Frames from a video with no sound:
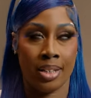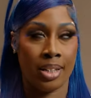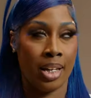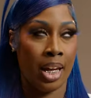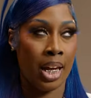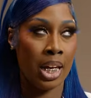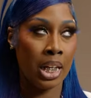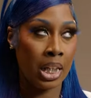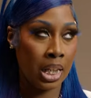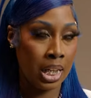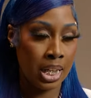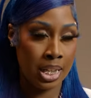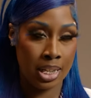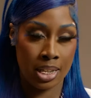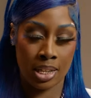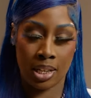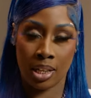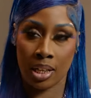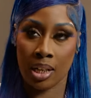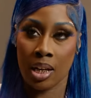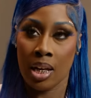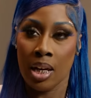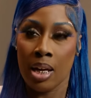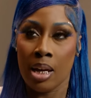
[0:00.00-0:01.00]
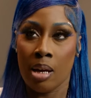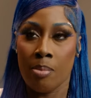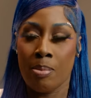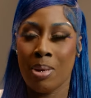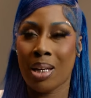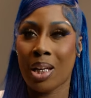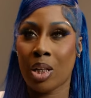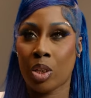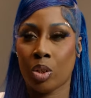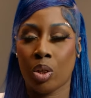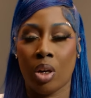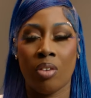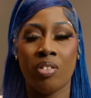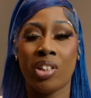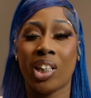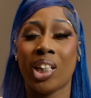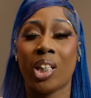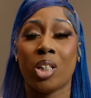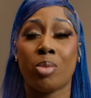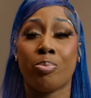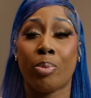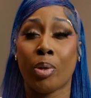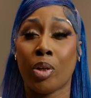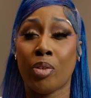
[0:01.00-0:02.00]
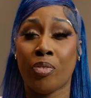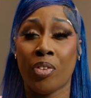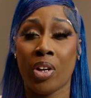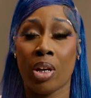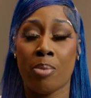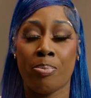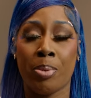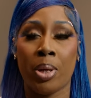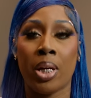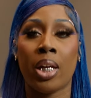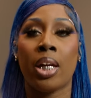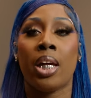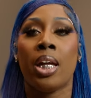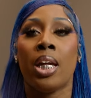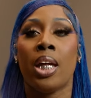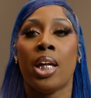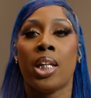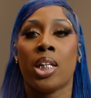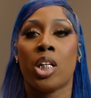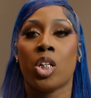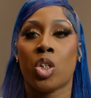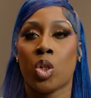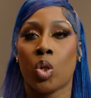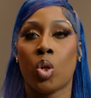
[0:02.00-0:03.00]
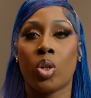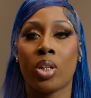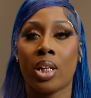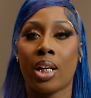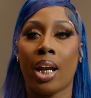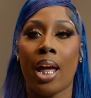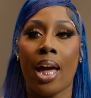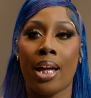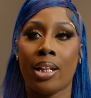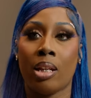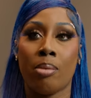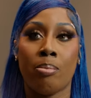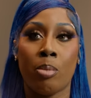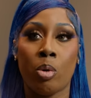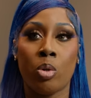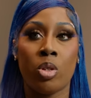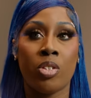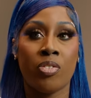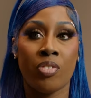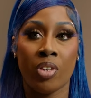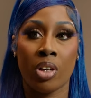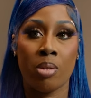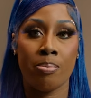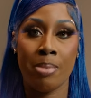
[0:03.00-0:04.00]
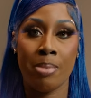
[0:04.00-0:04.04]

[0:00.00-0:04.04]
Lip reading: and cadence and making sure everything is perfect. But the song that I had the most fun